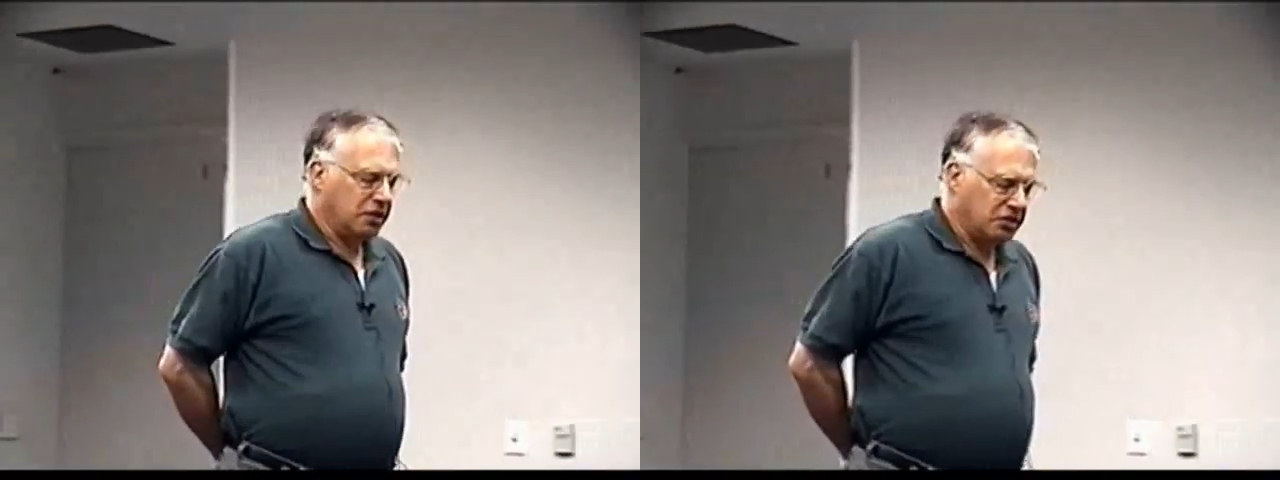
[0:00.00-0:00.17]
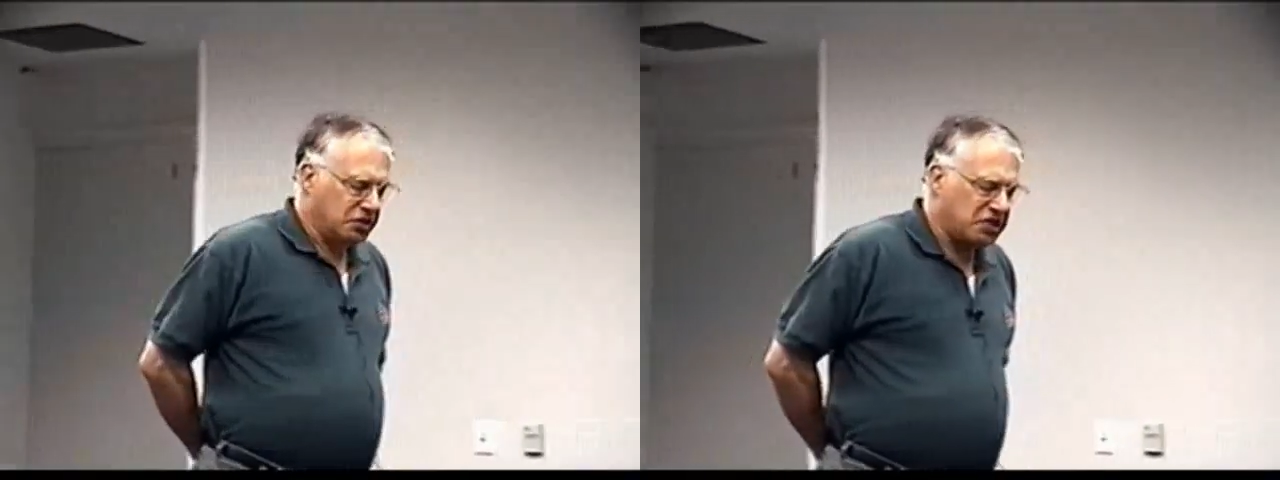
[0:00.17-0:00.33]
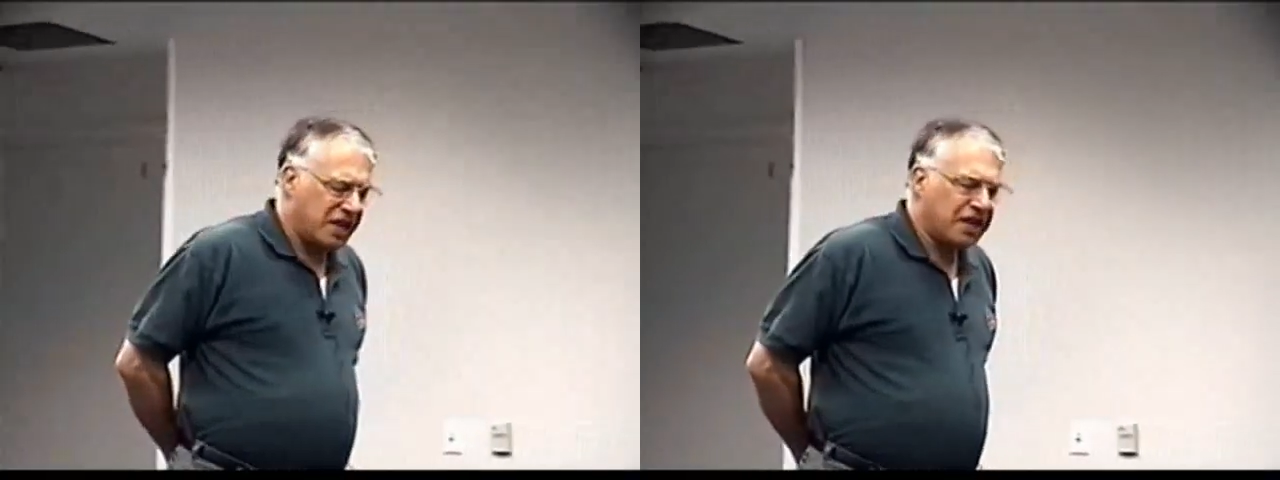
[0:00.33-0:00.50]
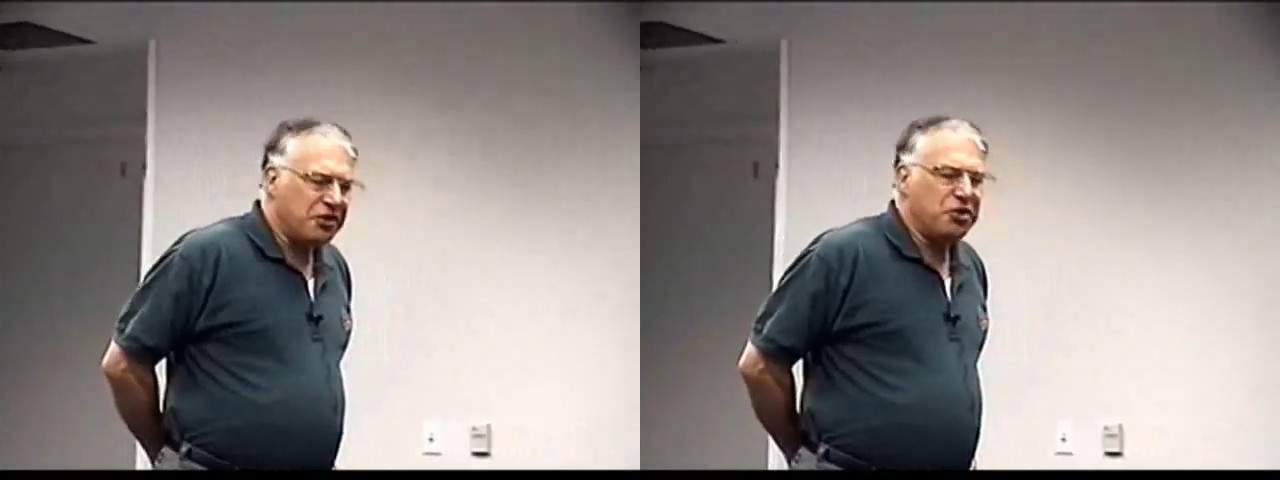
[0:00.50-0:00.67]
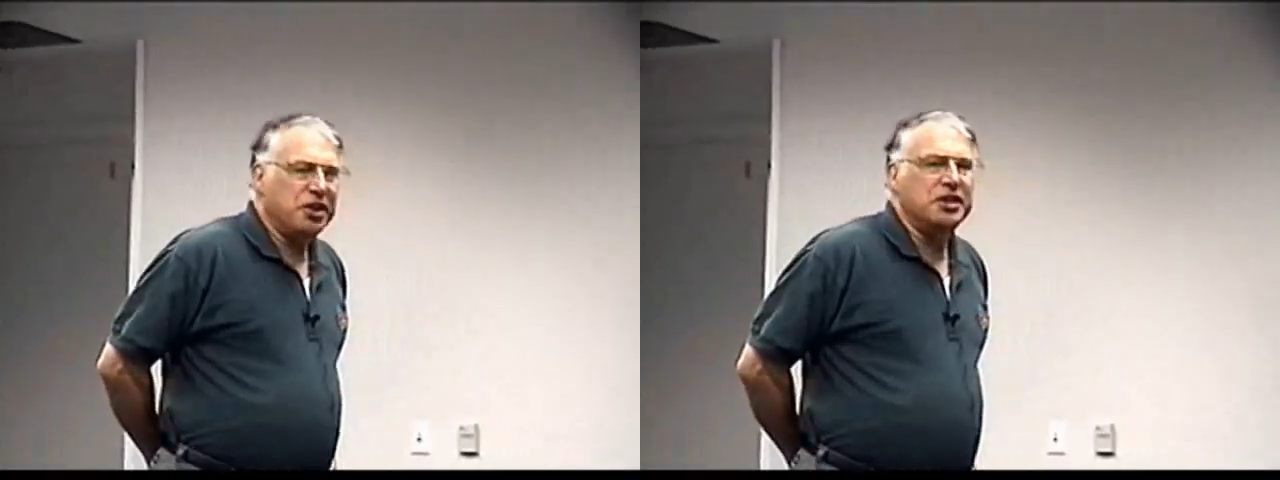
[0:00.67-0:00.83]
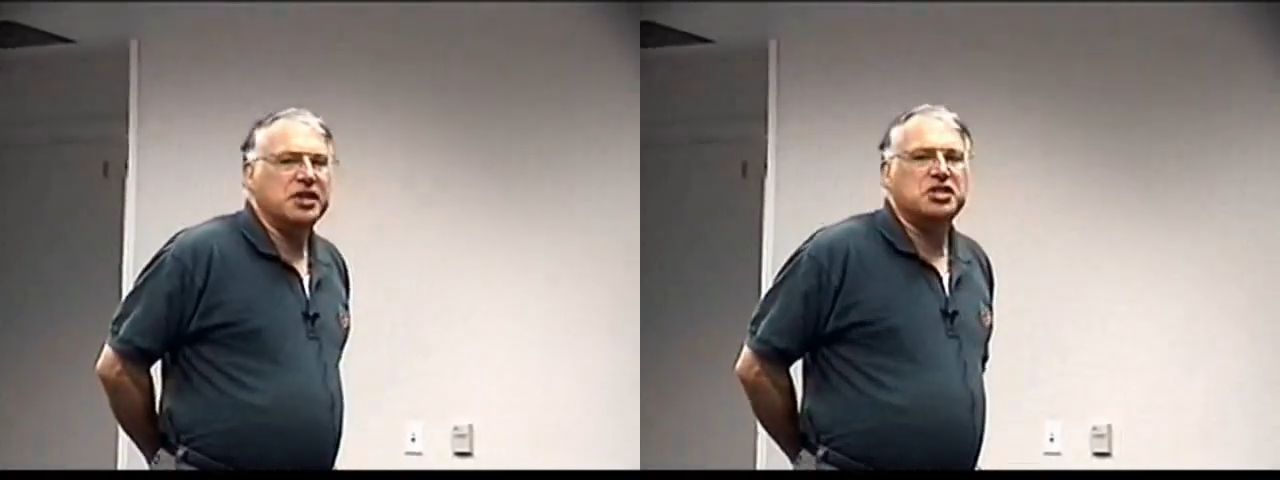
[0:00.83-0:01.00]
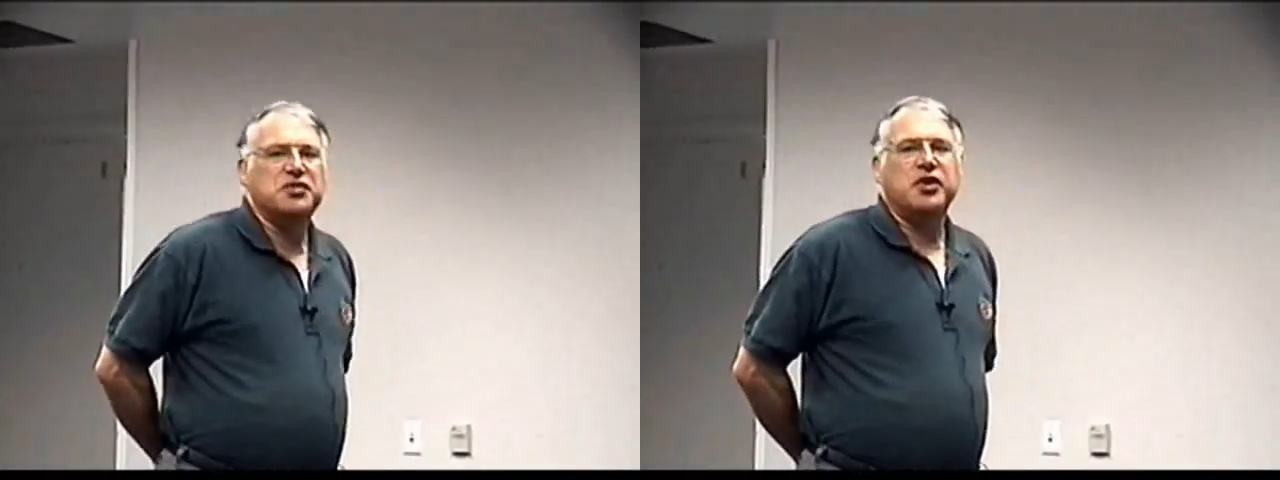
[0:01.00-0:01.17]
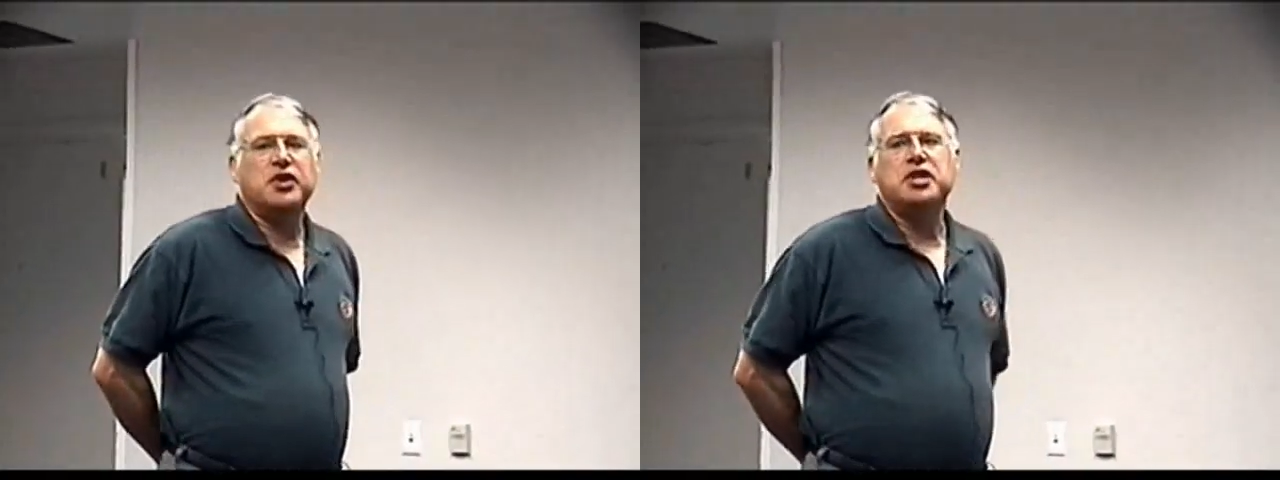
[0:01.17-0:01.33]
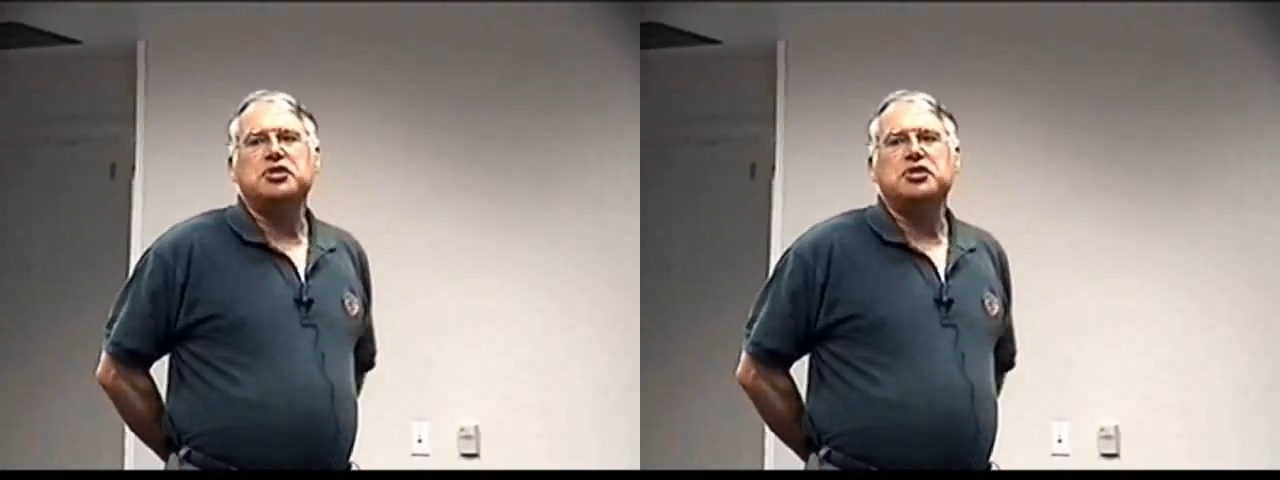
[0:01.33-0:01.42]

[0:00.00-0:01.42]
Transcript: The second thing that's very